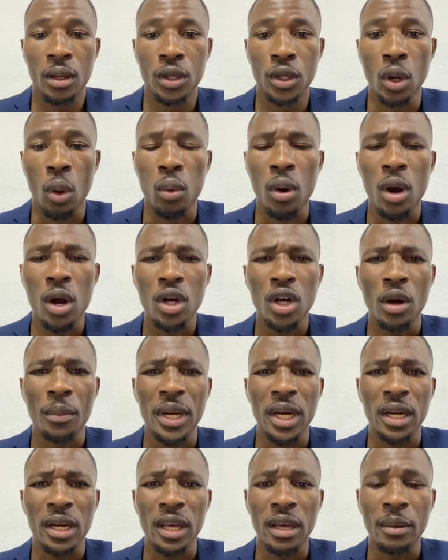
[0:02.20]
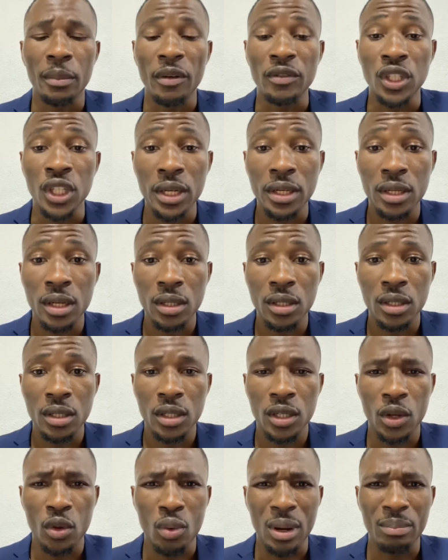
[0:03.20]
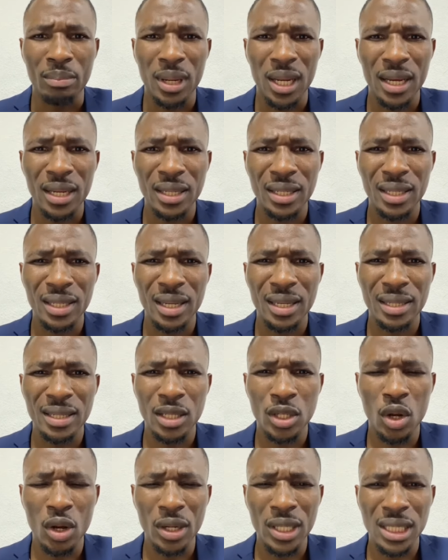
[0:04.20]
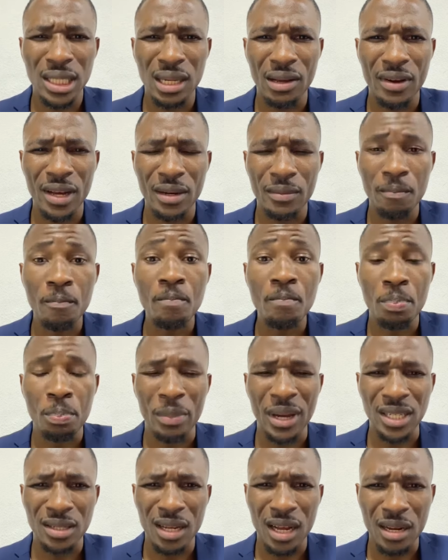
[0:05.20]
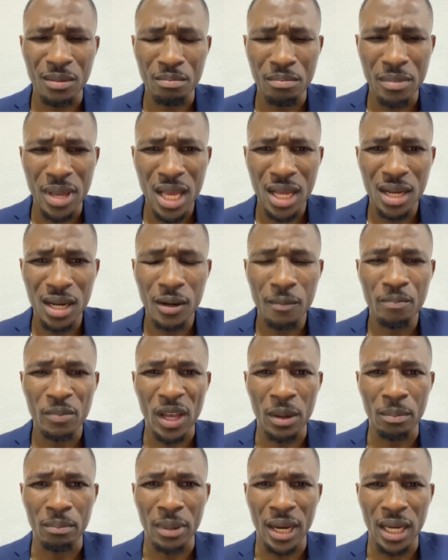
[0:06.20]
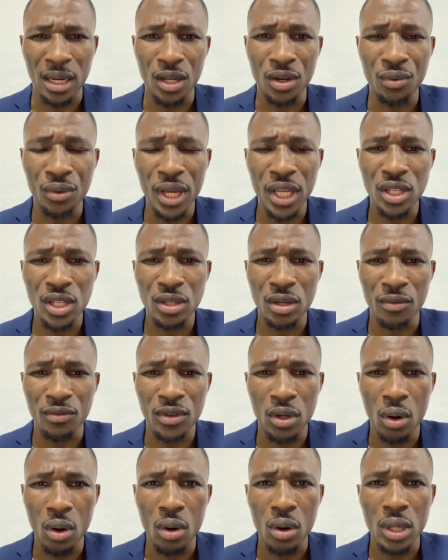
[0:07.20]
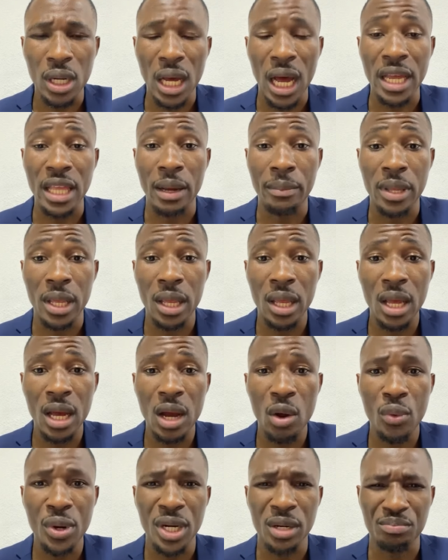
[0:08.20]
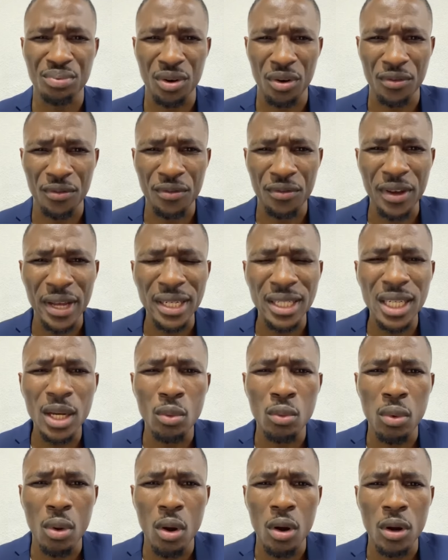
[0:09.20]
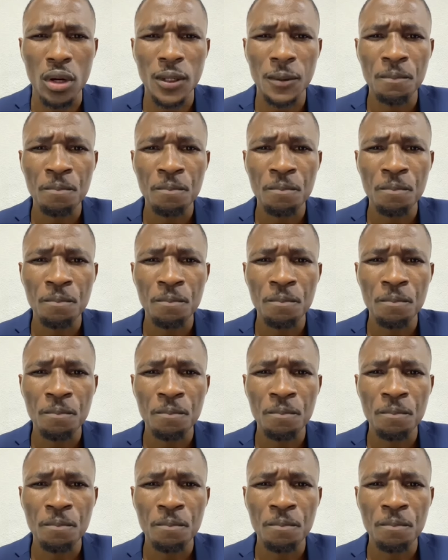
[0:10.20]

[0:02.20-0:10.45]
You're welcome in the name of Jesus. You are blessed. This is God's servant, Pascal Mega, and by the grace of God, I am here with a prophetic word